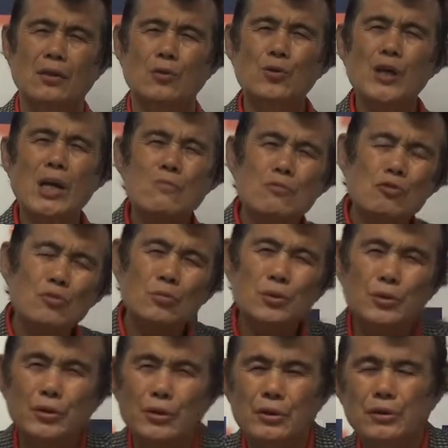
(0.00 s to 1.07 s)
We are
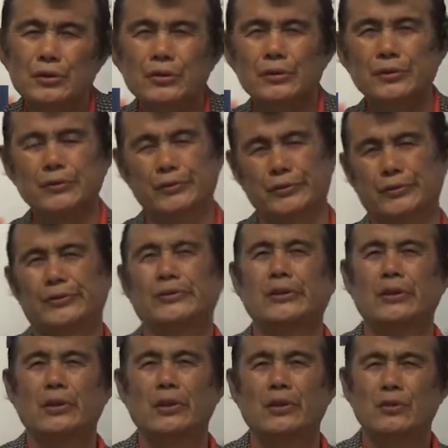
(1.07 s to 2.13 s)
moved
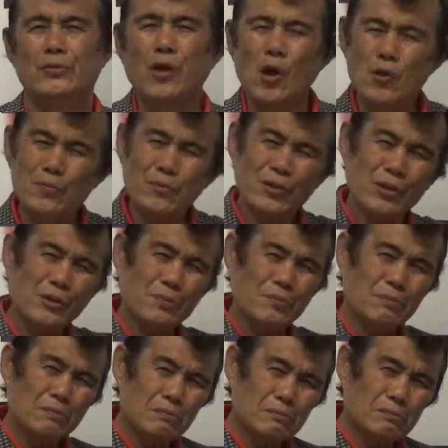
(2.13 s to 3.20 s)
from the
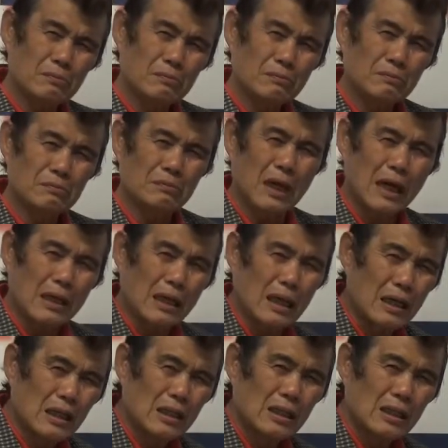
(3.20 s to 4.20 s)
Mara